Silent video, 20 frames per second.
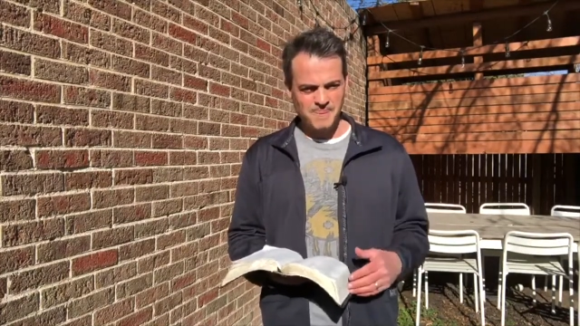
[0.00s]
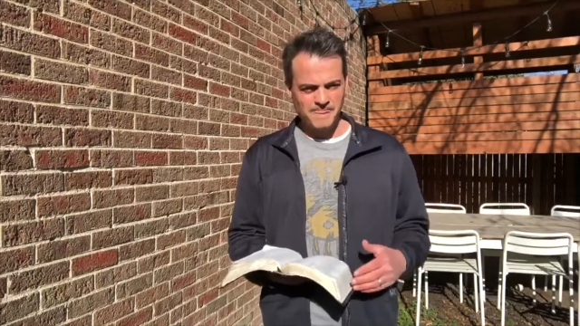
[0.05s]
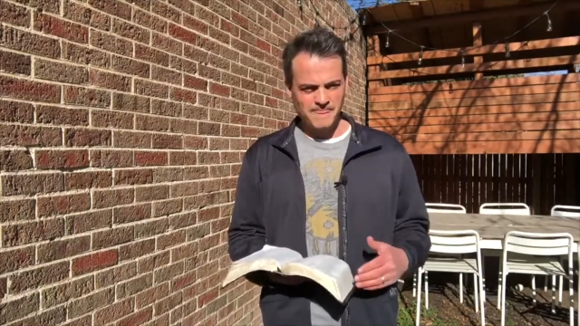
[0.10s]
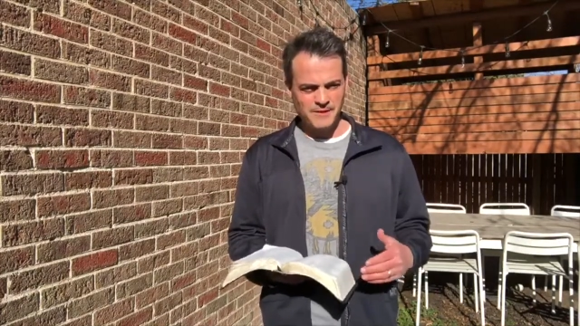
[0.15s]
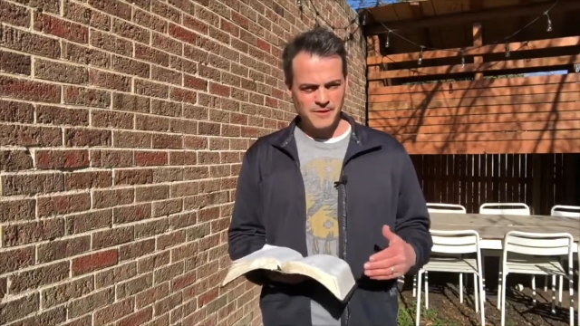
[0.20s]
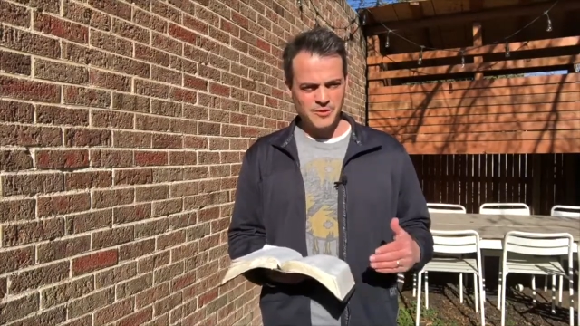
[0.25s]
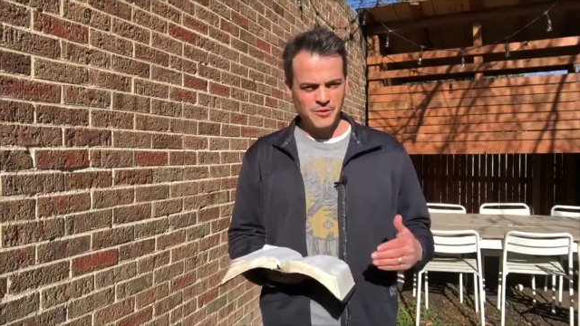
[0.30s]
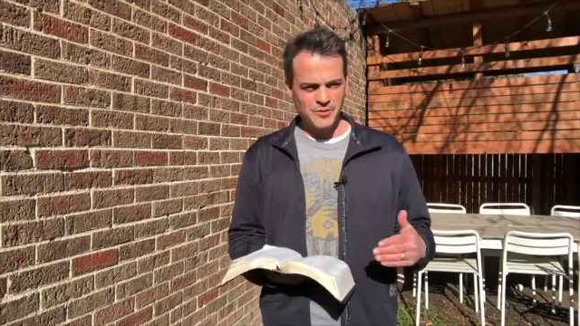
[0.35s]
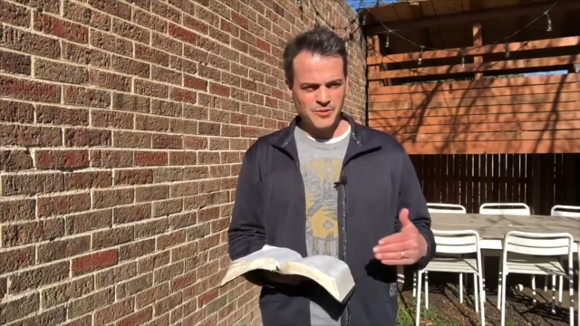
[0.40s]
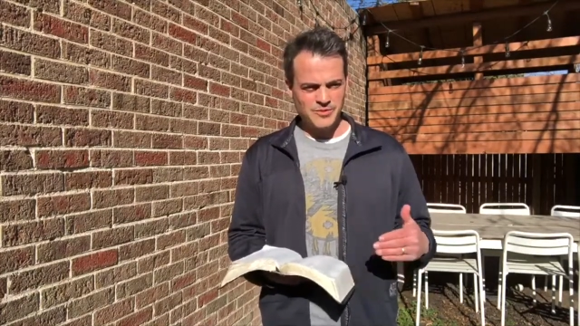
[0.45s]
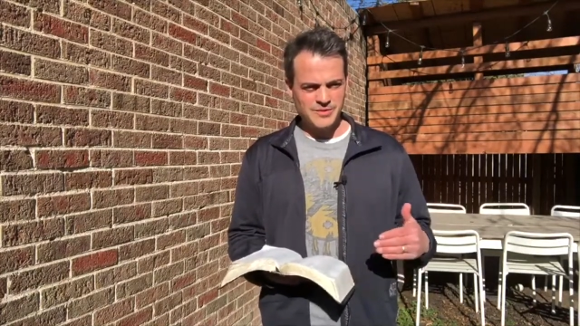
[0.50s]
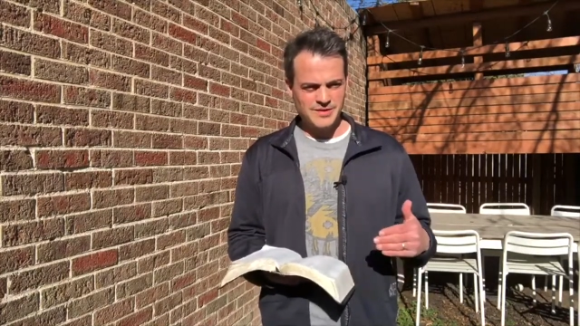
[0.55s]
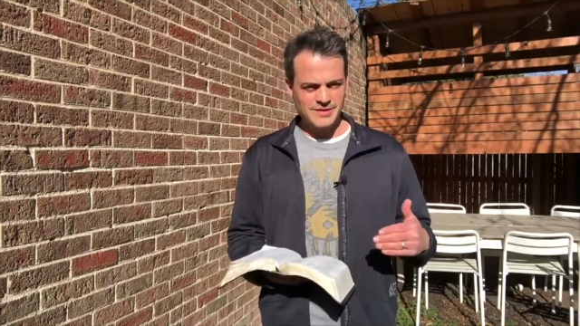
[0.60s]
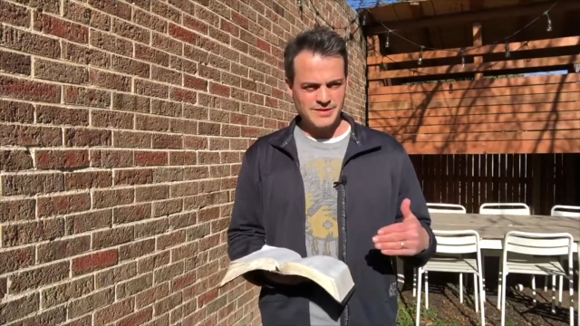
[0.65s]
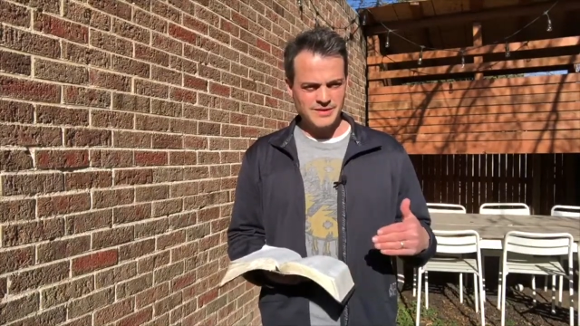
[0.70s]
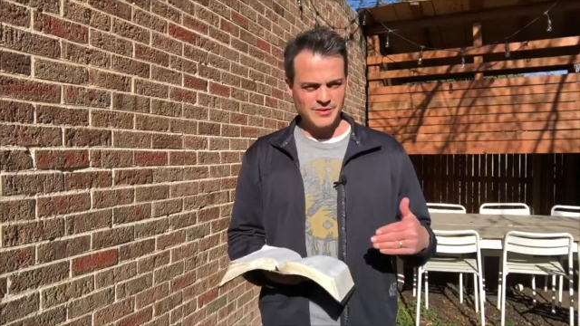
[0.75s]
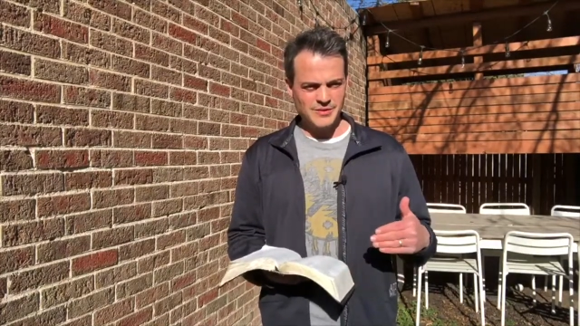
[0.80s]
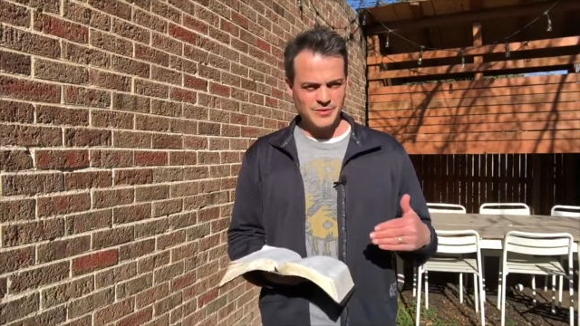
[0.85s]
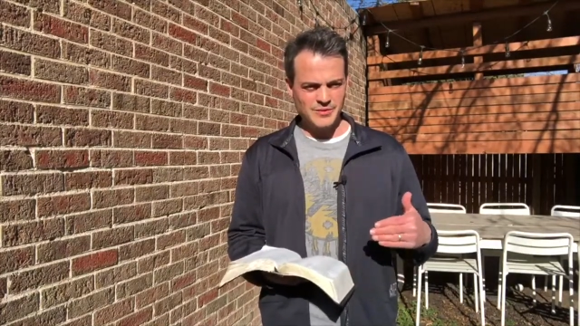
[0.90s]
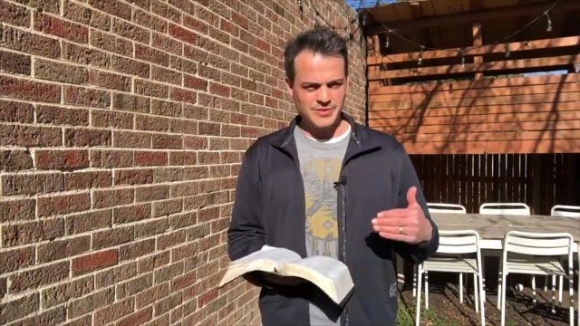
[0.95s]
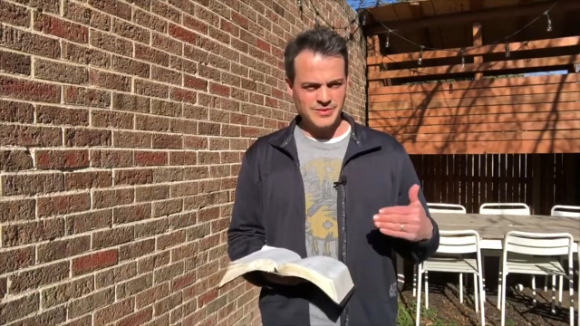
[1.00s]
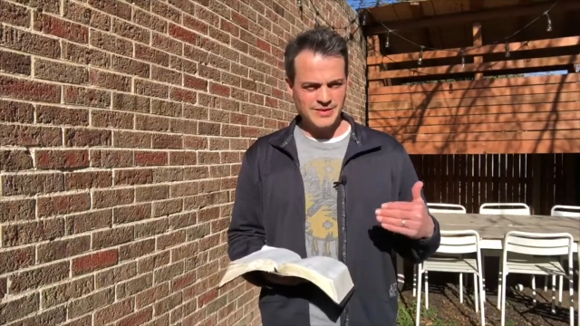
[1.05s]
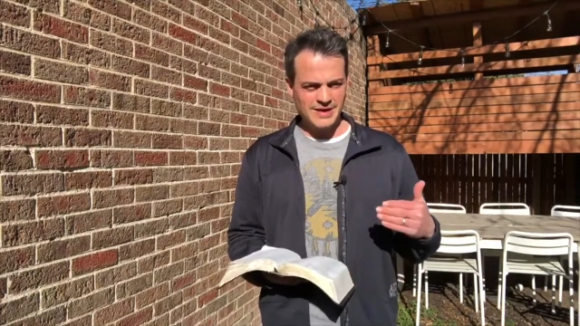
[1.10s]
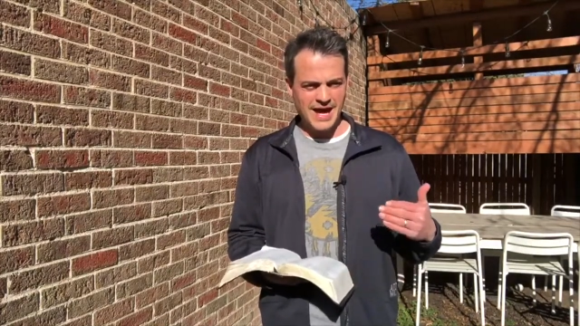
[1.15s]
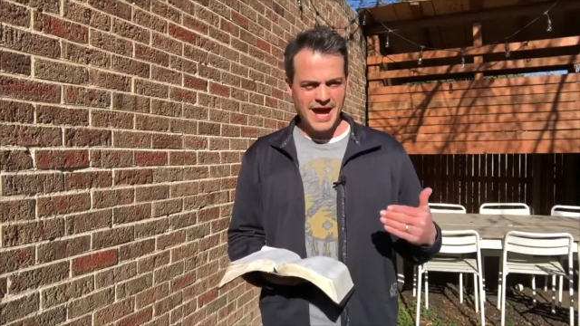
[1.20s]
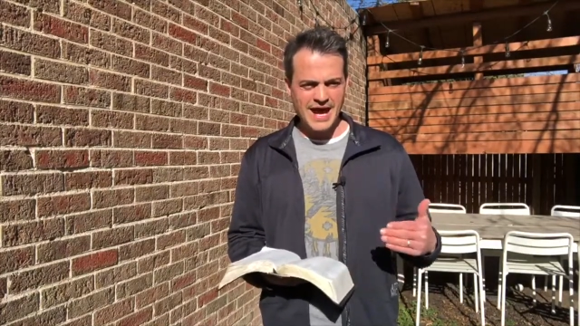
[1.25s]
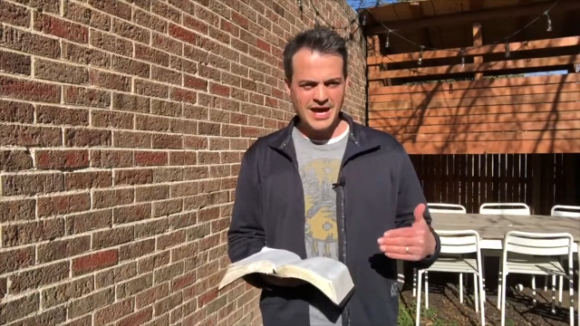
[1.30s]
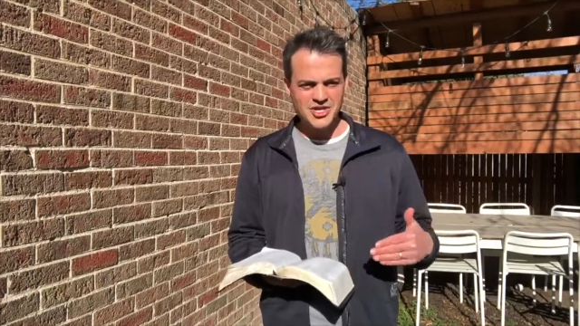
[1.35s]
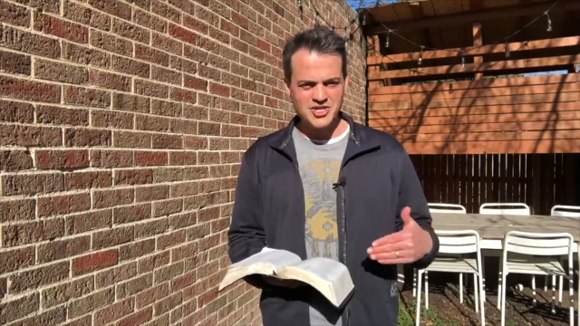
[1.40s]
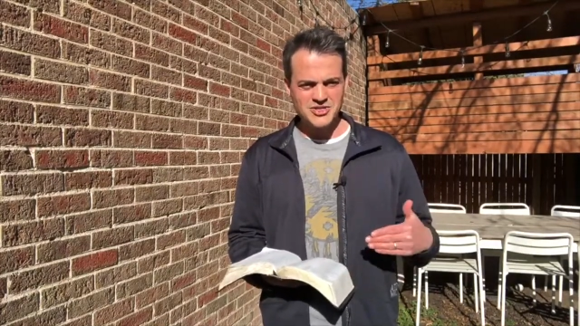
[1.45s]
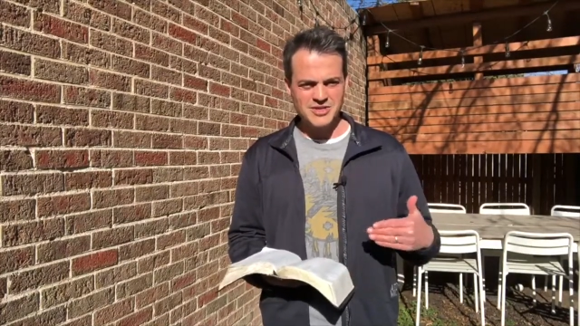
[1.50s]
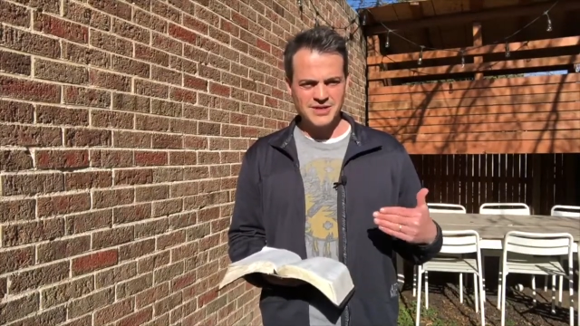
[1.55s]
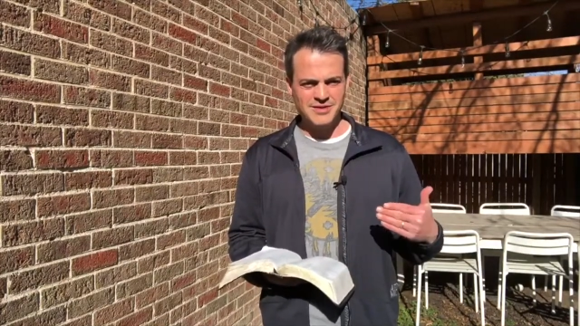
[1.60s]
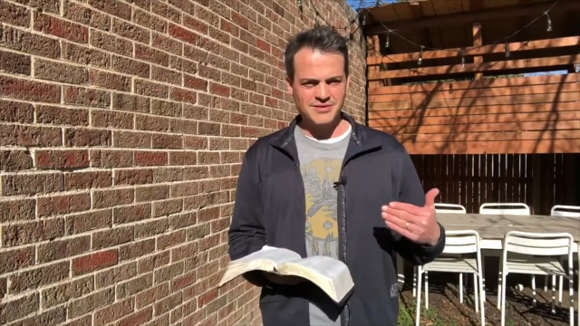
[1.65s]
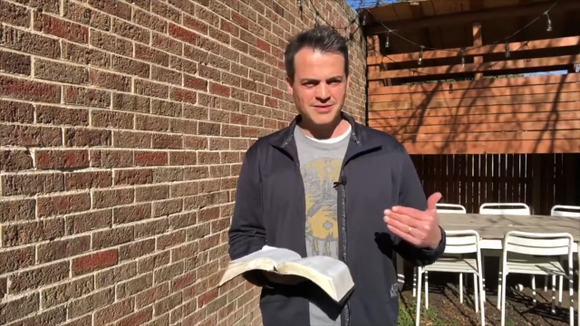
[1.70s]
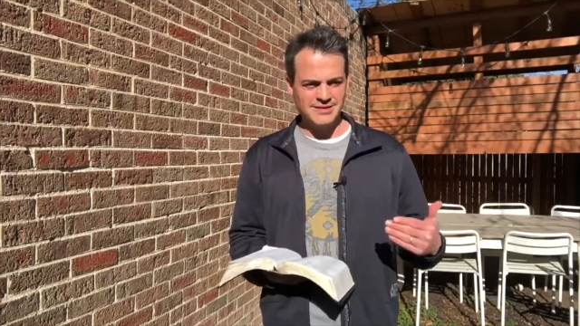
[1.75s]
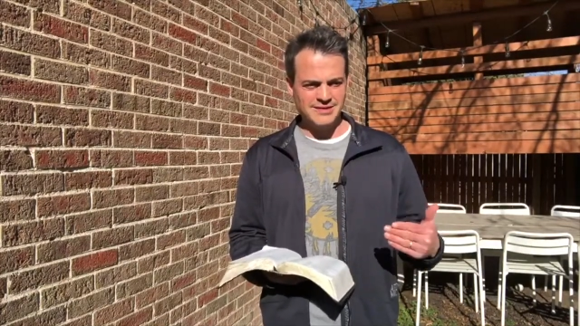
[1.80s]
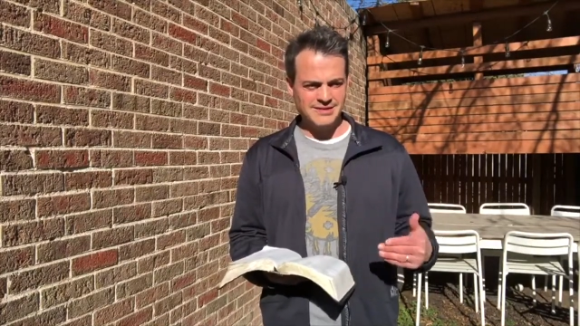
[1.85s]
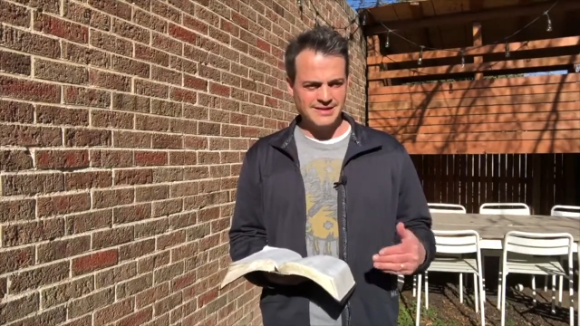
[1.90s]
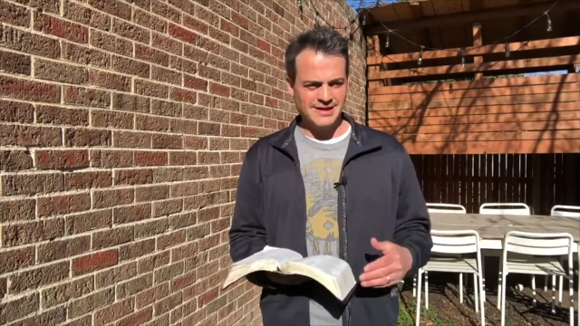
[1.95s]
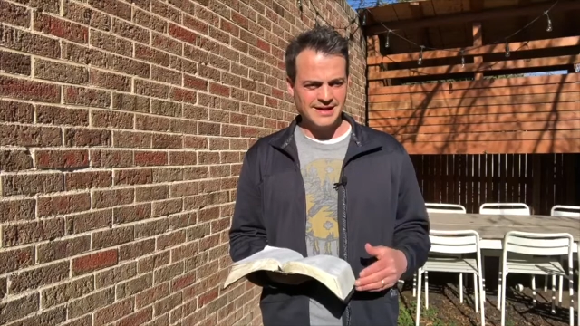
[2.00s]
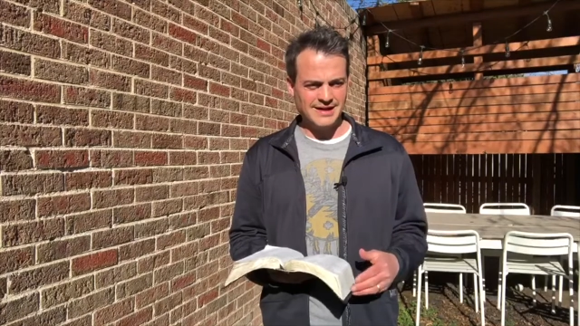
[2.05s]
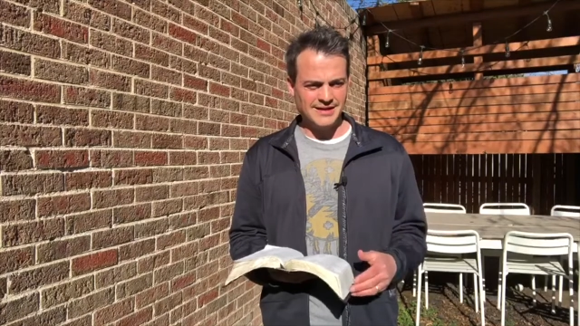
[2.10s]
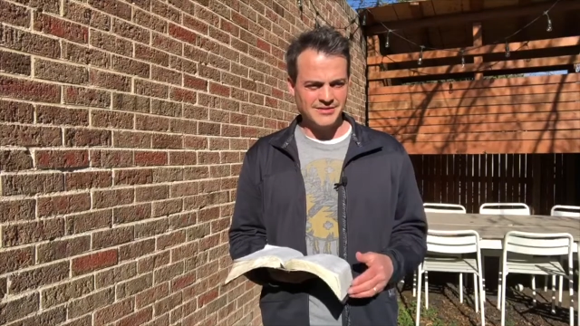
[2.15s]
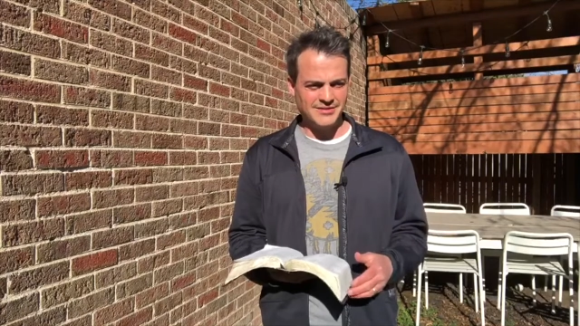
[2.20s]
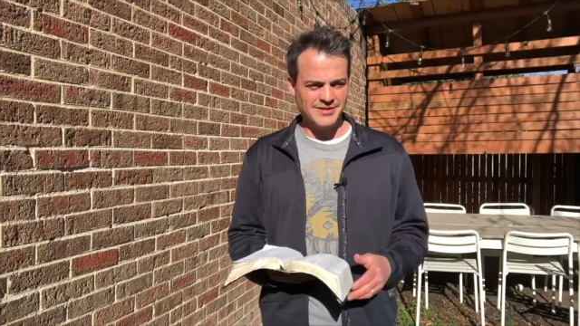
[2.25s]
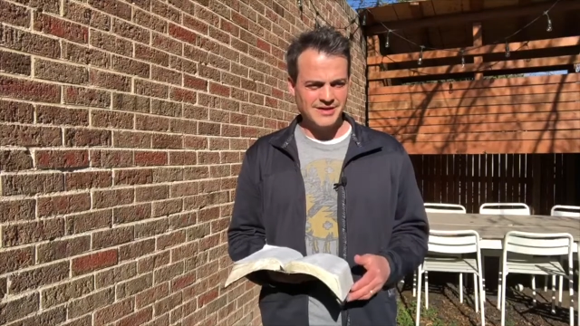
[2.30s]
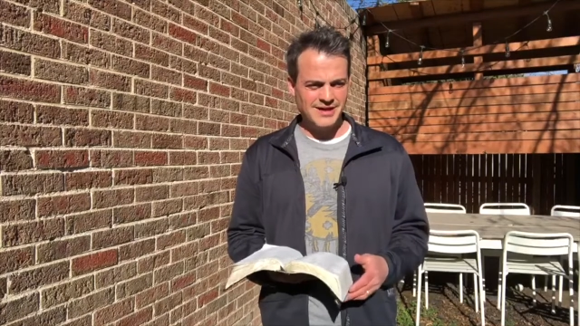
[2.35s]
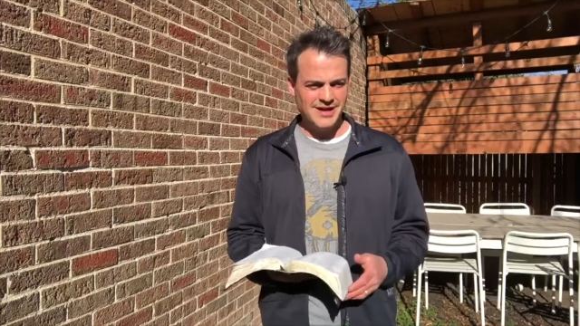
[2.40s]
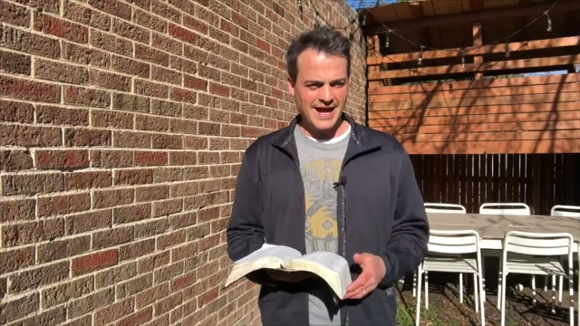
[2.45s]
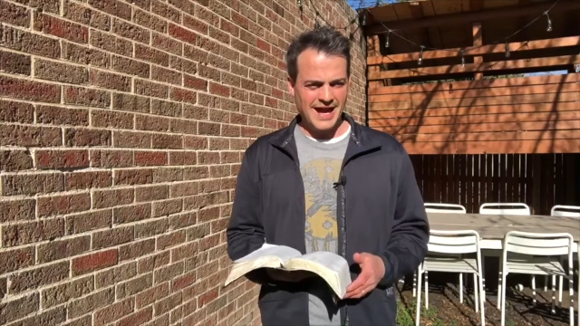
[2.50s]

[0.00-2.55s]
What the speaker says: whose actions and deeds